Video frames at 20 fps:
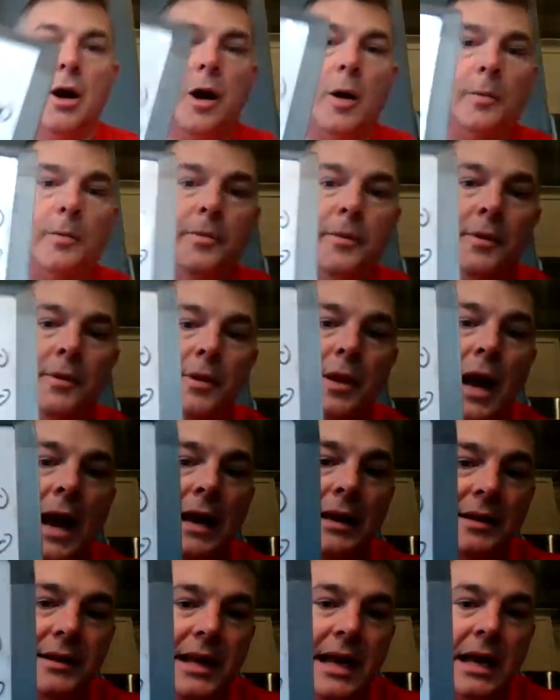Our
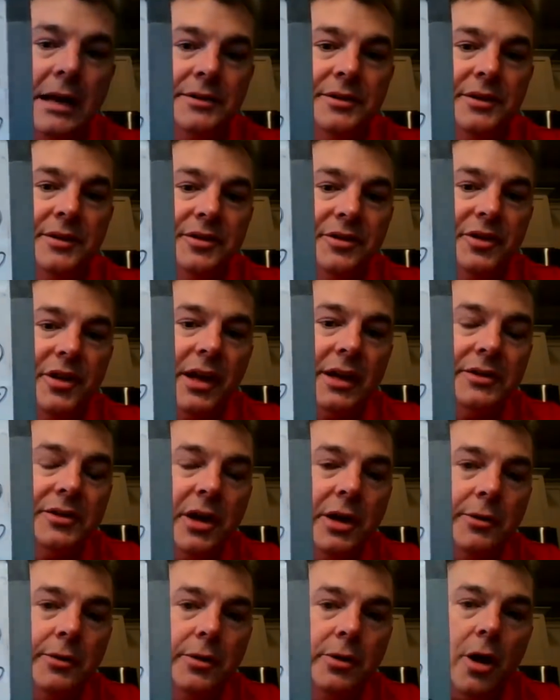
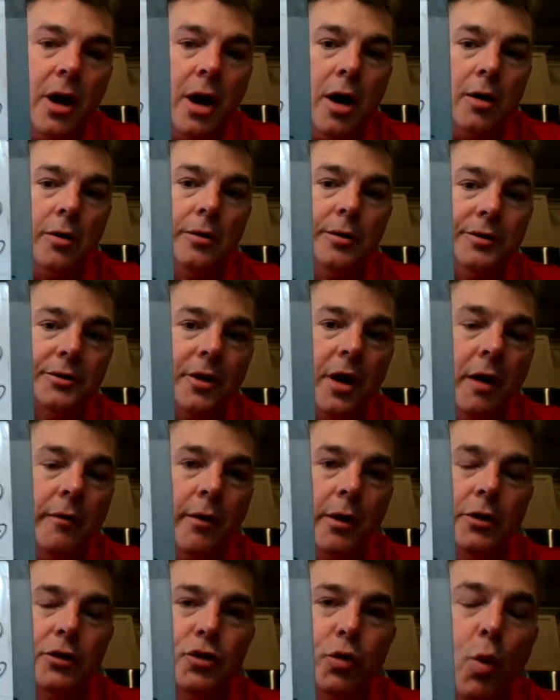$9,600
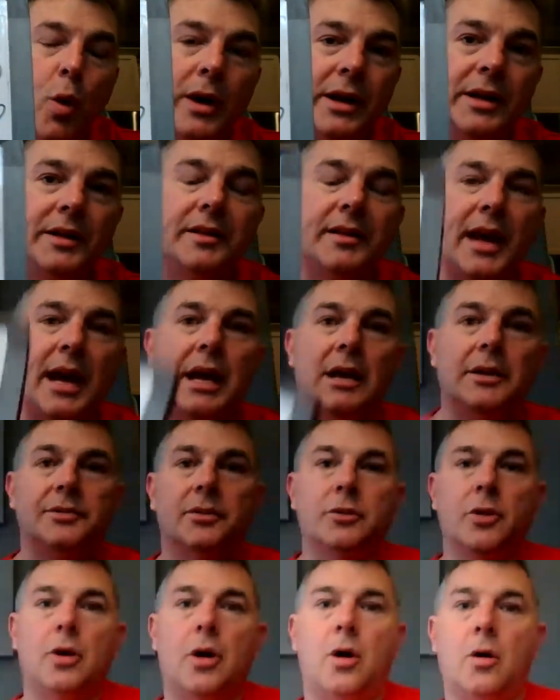of our
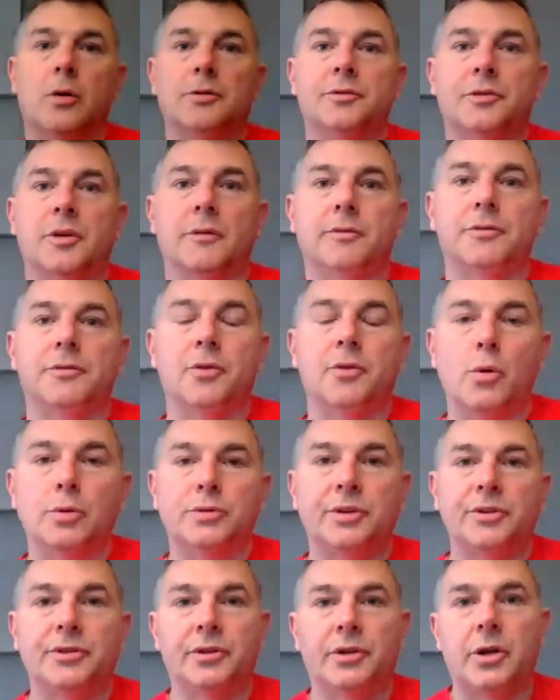$20,000 of
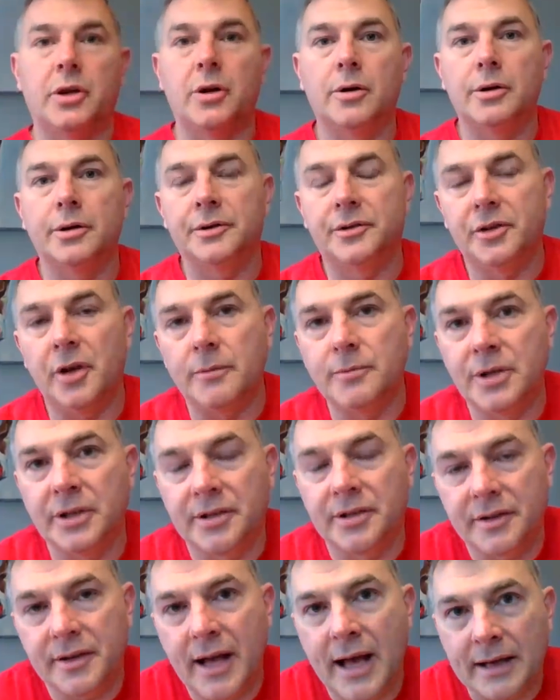Social Security is
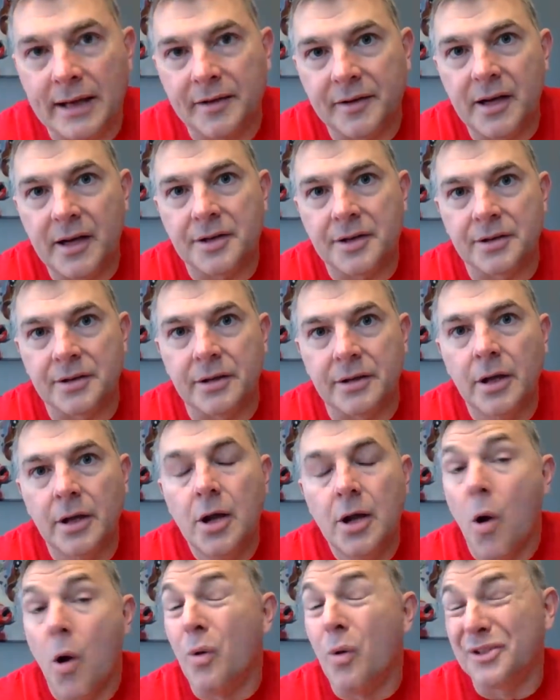subject to taxation,
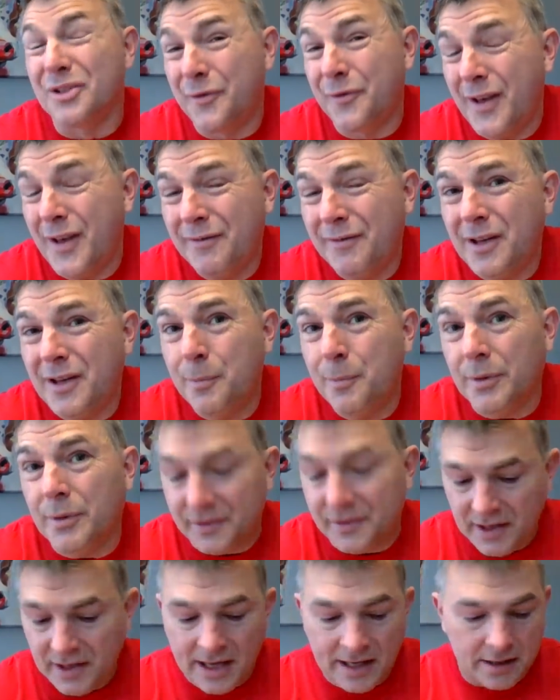almost
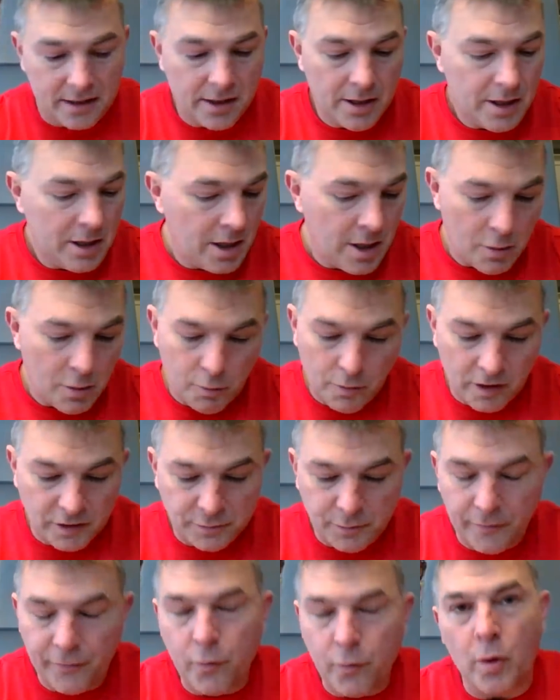50%.
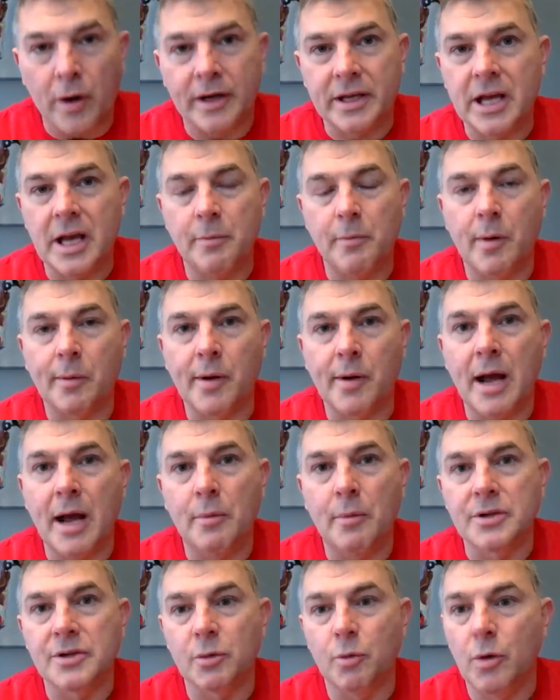Whereas before, I can't remember how
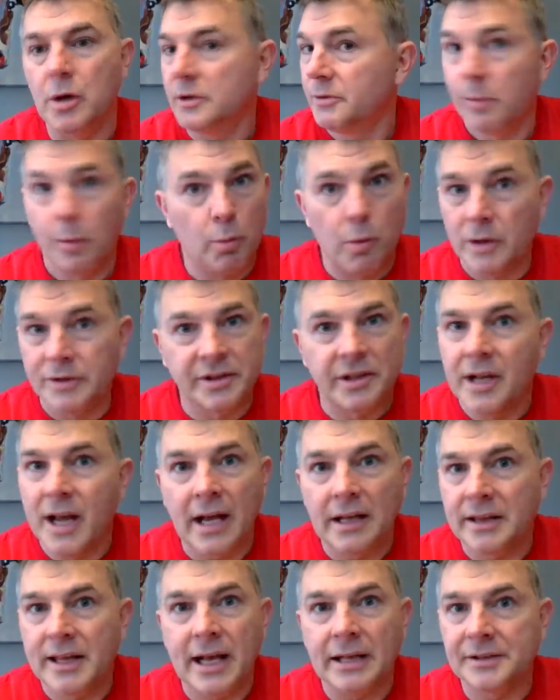much it was, but it wasn't
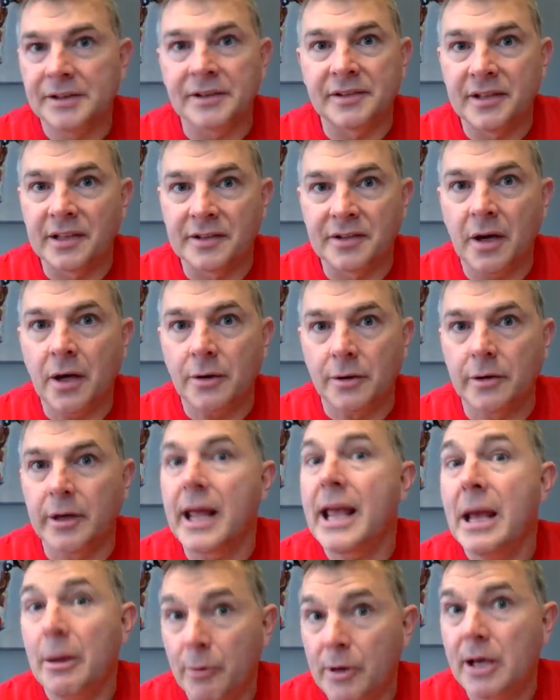
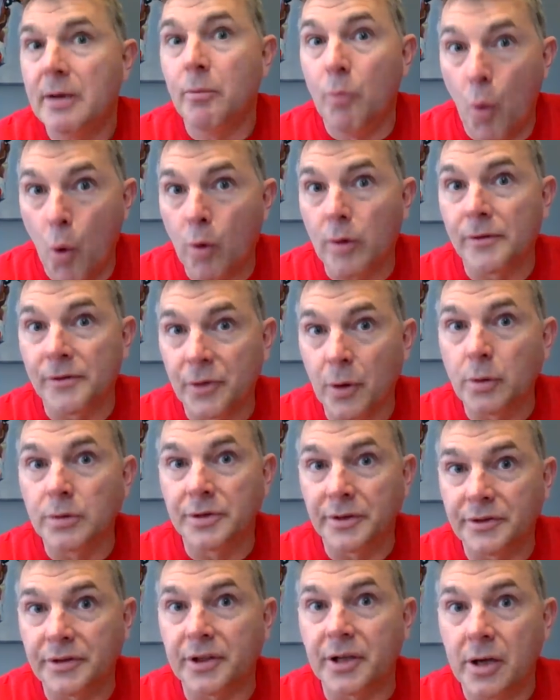9,600. And we had more of
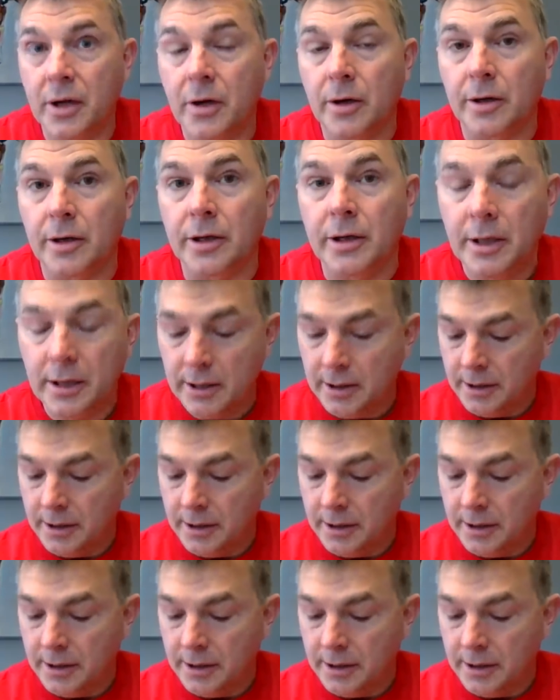Social Security.